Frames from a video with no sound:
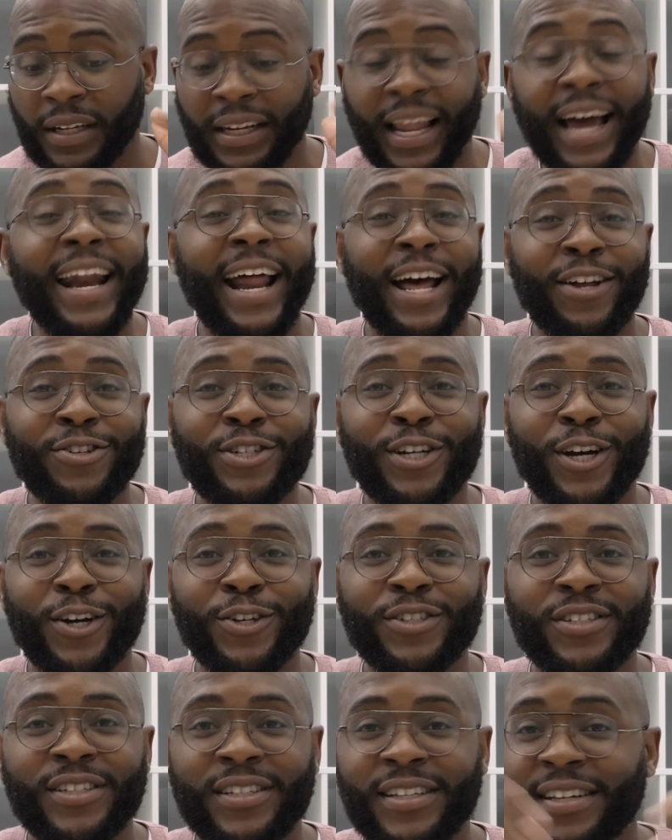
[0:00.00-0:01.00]
Lighthouse
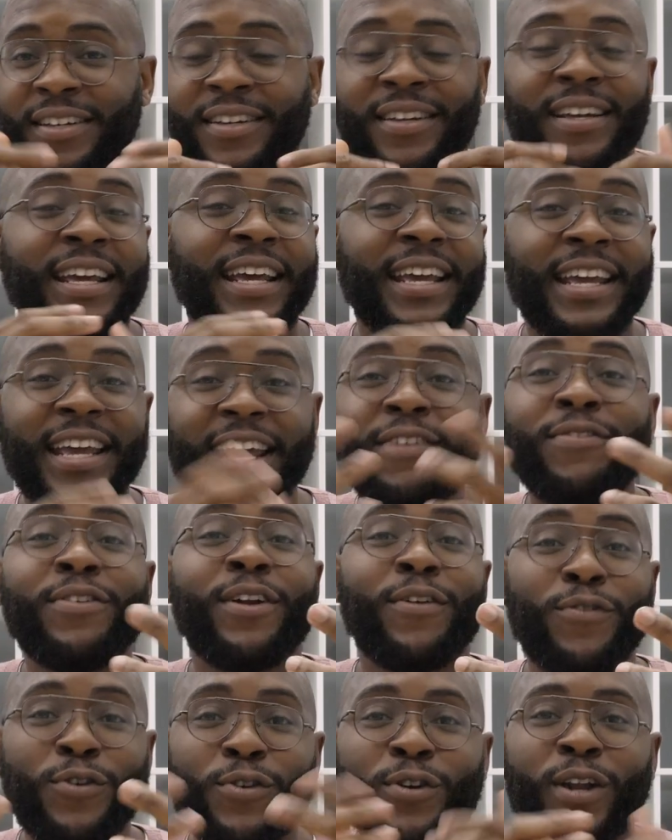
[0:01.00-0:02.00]
knows,
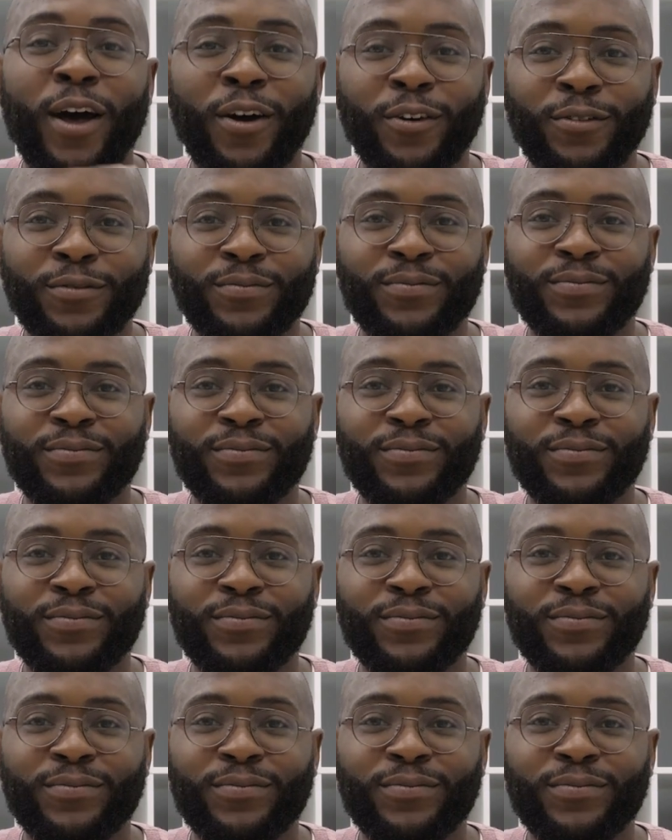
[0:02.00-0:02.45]
even if you don't.